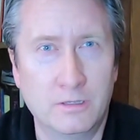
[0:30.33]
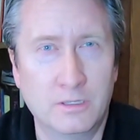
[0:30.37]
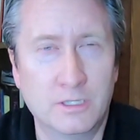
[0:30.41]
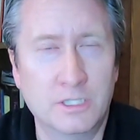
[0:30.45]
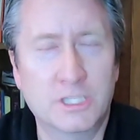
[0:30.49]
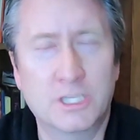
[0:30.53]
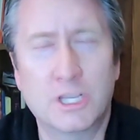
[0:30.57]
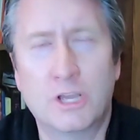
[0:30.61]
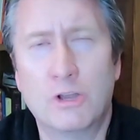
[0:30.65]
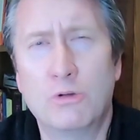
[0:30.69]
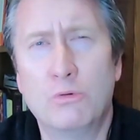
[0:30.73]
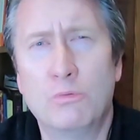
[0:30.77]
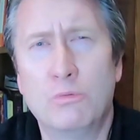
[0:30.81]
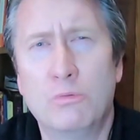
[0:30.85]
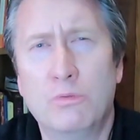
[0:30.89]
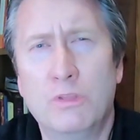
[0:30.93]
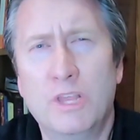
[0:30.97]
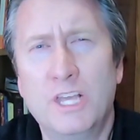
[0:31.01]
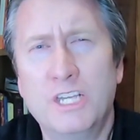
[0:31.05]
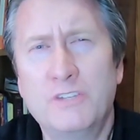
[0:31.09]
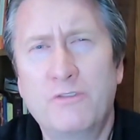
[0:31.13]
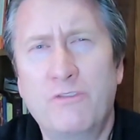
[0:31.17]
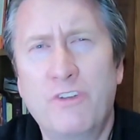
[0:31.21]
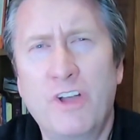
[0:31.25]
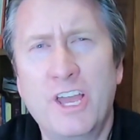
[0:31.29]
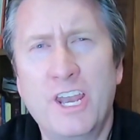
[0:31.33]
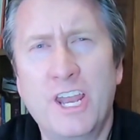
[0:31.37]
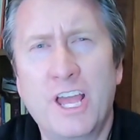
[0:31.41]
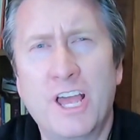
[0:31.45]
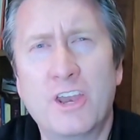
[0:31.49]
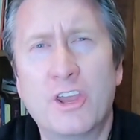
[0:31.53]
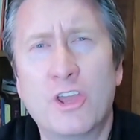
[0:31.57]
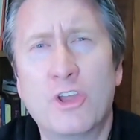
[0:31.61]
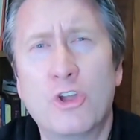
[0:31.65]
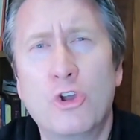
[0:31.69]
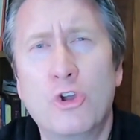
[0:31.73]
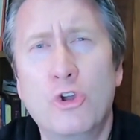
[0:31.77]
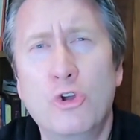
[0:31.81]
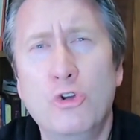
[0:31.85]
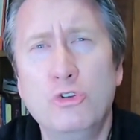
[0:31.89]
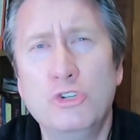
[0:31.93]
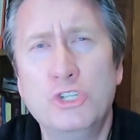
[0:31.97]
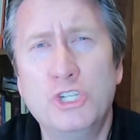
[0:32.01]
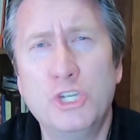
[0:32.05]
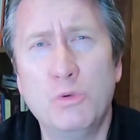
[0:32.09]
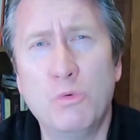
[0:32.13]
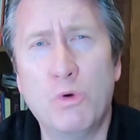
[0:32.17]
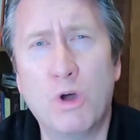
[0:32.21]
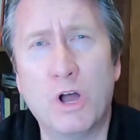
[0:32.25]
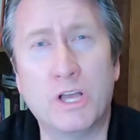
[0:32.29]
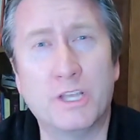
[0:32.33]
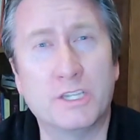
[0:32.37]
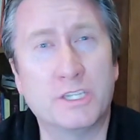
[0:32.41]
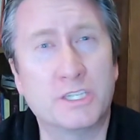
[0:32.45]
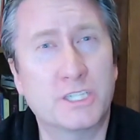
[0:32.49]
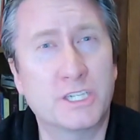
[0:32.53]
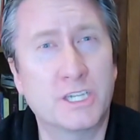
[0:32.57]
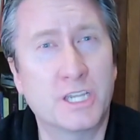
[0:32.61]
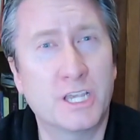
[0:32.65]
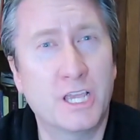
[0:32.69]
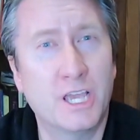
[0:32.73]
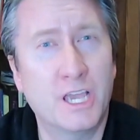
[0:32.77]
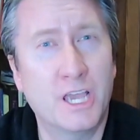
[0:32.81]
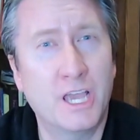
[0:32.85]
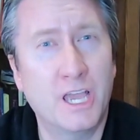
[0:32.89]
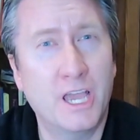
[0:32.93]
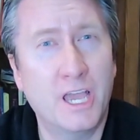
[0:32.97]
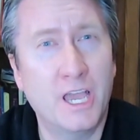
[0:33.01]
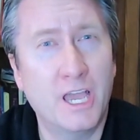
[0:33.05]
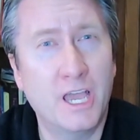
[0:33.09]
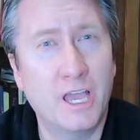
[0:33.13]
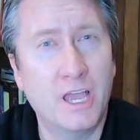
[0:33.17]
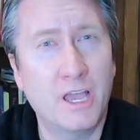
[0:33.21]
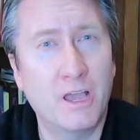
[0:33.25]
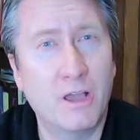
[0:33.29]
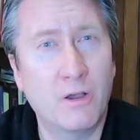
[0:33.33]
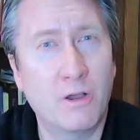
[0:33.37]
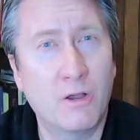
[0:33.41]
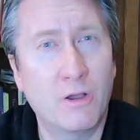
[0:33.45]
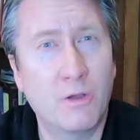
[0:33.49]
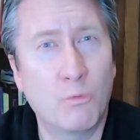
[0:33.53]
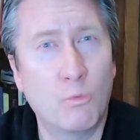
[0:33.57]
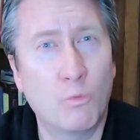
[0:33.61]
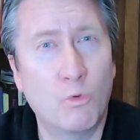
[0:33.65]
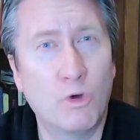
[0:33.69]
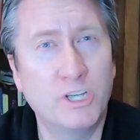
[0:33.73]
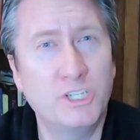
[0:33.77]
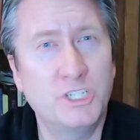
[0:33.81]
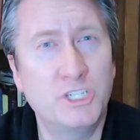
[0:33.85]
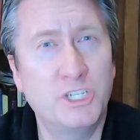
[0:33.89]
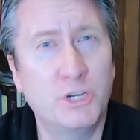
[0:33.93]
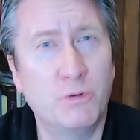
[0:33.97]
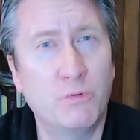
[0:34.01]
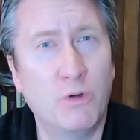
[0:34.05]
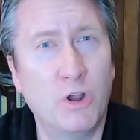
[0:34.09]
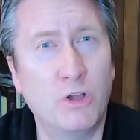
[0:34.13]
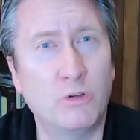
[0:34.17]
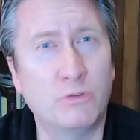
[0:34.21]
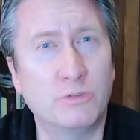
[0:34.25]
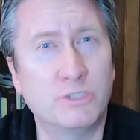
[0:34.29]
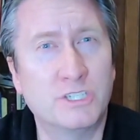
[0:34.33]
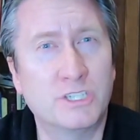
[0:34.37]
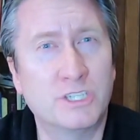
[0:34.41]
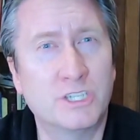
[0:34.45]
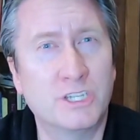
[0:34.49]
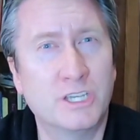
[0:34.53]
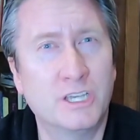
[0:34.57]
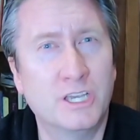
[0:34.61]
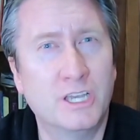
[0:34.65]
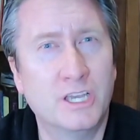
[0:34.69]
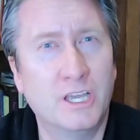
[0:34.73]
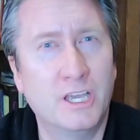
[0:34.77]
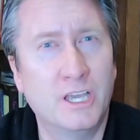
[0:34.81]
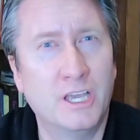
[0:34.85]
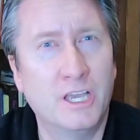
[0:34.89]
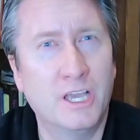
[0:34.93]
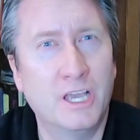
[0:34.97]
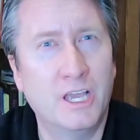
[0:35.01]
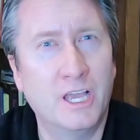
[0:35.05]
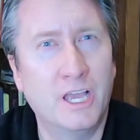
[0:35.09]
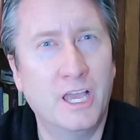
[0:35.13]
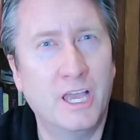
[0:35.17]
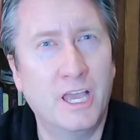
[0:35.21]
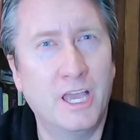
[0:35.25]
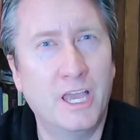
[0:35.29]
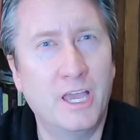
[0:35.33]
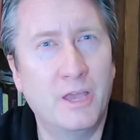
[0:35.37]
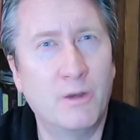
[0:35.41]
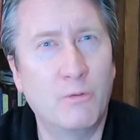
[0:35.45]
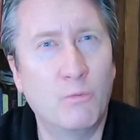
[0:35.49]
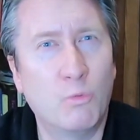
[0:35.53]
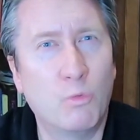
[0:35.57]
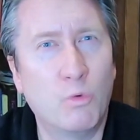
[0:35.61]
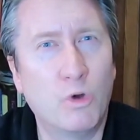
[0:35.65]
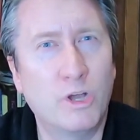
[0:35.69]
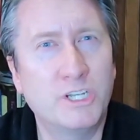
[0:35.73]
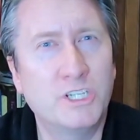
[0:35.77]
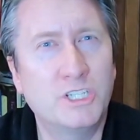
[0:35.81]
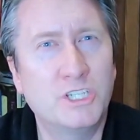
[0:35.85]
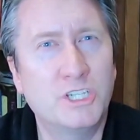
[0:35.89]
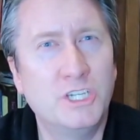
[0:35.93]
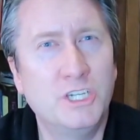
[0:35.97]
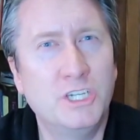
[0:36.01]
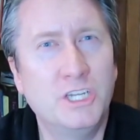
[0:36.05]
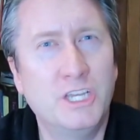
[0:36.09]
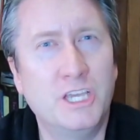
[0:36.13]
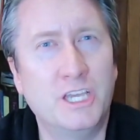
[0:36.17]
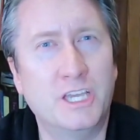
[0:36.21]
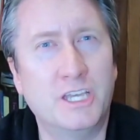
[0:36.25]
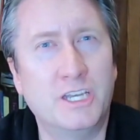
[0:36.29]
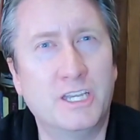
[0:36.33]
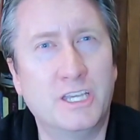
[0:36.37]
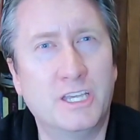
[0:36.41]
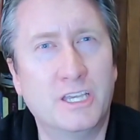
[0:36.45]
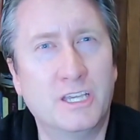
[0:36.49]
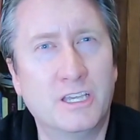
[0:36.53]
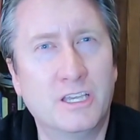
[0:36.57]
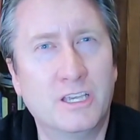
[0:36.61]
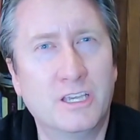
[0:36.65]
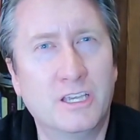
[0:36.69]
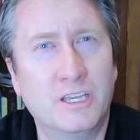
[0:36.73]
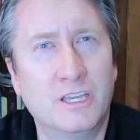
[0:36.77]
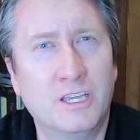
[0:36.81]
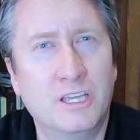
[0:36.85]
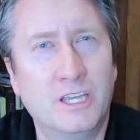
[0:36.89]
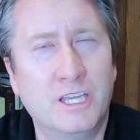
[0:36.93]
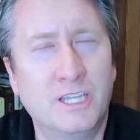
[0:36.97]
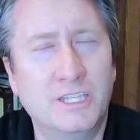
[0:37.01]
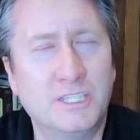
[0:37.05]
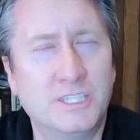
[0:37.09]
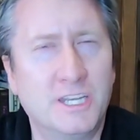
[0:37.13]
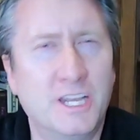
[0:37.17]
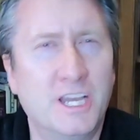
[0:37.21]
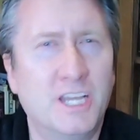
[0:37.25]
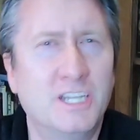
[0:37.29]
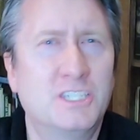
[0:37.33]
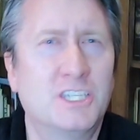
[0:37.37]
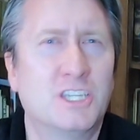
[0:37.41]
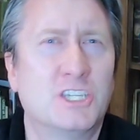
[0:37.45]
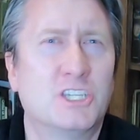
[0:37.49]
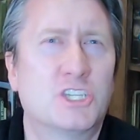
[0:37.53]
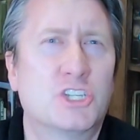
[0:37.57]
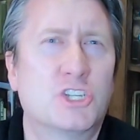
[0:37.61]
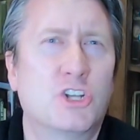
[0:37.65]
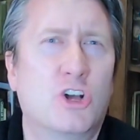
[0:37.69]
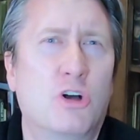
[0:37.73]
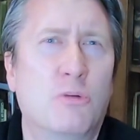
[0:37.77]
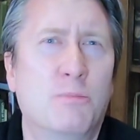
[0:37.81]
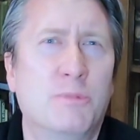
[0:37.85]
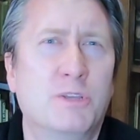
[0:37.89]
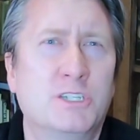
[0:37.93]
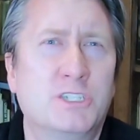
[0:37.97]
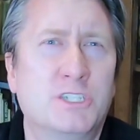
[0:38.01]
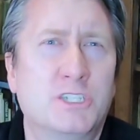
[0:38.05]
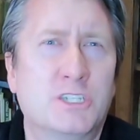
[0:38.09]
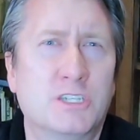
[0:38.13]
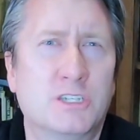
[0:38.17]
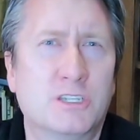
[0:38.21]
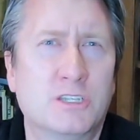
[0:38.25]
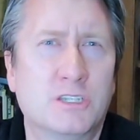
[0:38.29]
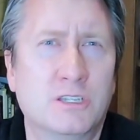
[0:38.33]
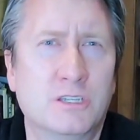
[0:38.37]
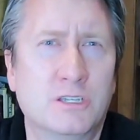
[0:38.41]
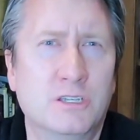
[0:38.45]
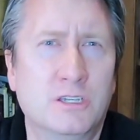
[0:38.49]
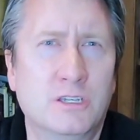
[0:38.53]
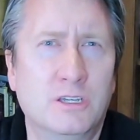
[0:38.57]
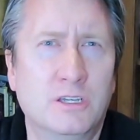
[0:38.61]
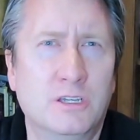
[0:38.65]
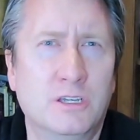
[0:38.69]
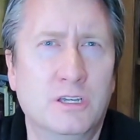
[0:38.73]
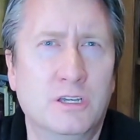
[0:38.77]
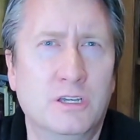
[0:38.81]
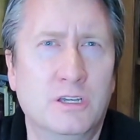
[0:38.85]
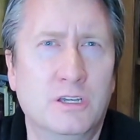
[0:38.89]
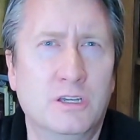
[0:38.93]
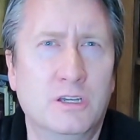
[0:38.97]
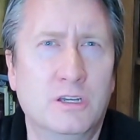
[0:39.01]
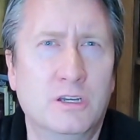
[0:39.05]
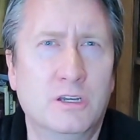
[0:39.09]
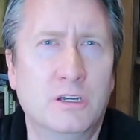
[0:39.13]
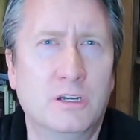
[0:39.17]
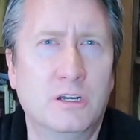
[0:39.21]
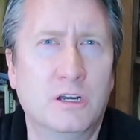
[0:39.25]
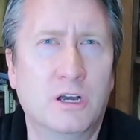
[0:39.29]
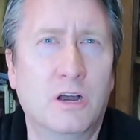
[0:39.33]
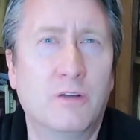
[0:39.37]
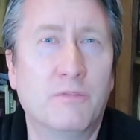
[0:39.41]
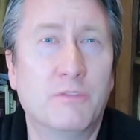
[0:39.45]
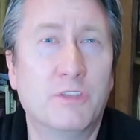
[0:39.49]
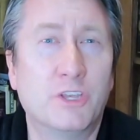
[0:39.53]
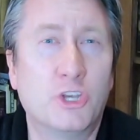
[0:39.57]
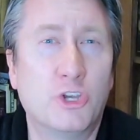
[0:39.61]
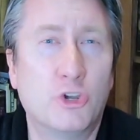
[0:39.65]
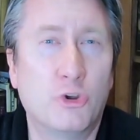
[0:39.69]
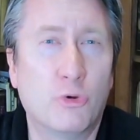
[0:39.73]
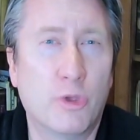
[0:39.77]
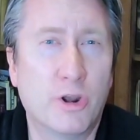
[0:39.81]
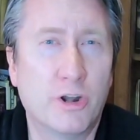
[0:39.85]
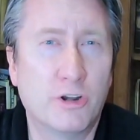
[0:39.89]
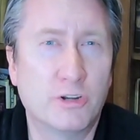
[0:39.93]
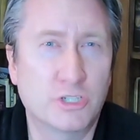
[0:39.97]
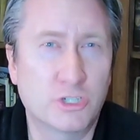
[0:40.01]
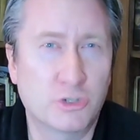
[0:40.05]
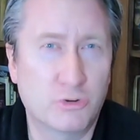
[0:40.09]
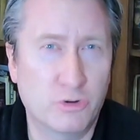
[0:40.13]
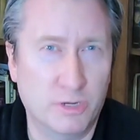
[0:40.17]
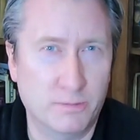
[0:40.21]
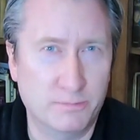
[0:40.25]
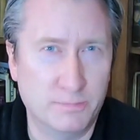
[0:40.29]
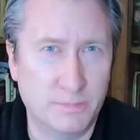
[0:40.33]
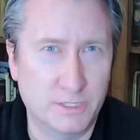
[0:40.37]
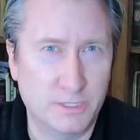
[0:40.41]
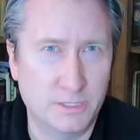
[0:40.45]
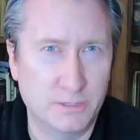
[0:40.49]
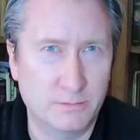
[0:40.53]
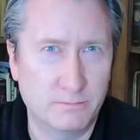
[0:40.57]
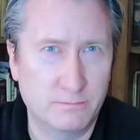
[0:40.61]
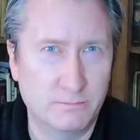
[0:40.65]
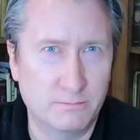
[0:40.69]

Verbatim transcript: So let's find out who she was, what she wrote, and what she did in tonight's installment of the Curator's Crypt.